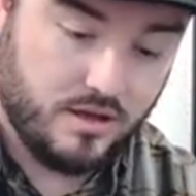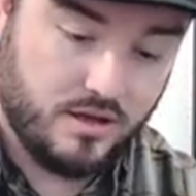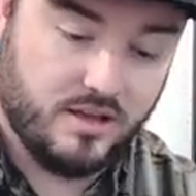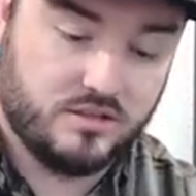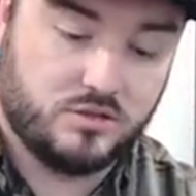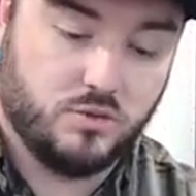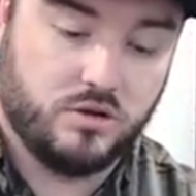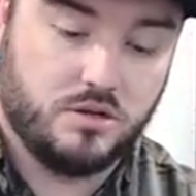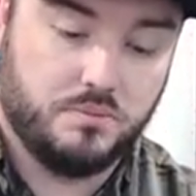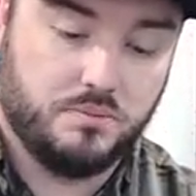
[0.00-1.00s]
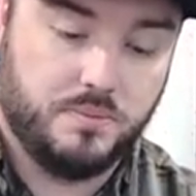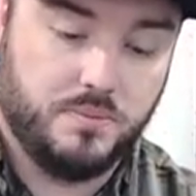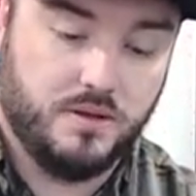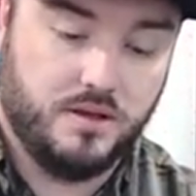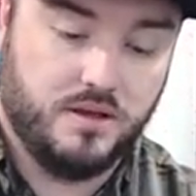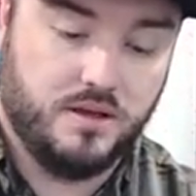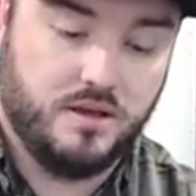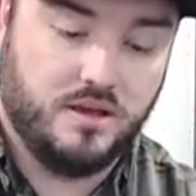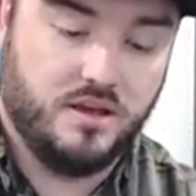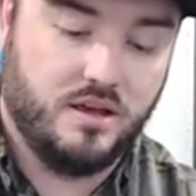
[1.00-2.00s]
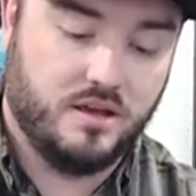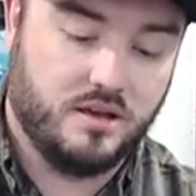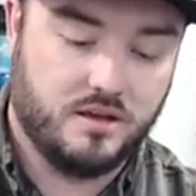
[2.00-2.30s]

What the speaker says: It's going to be...